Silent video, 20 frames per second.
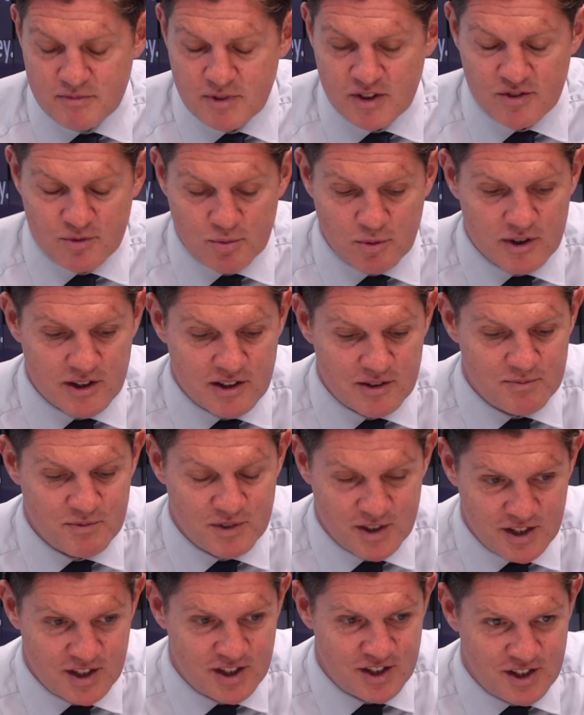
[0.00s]
As well.
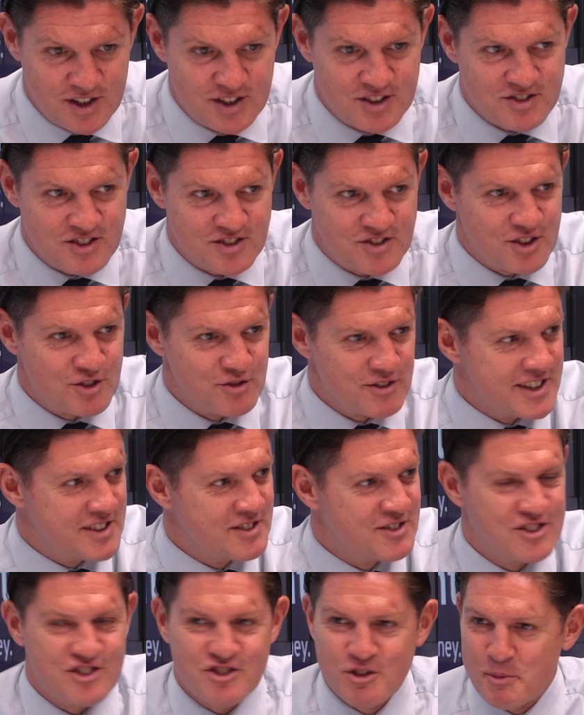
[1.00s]
So it's a
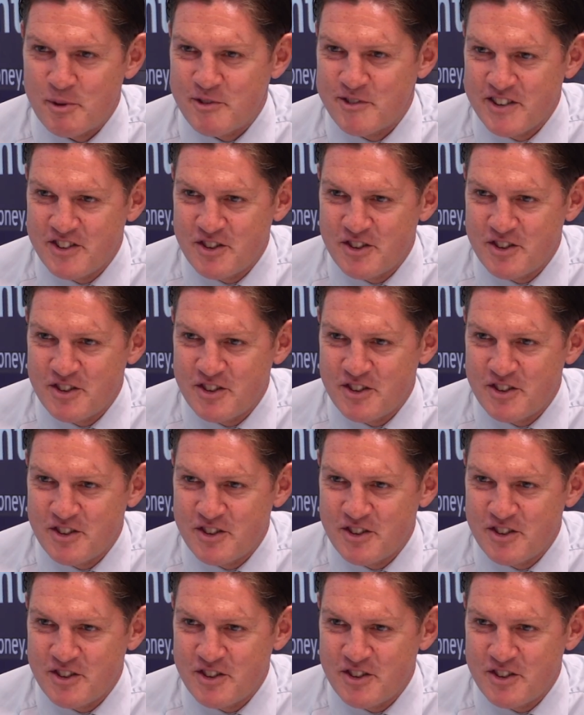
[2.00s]
great summary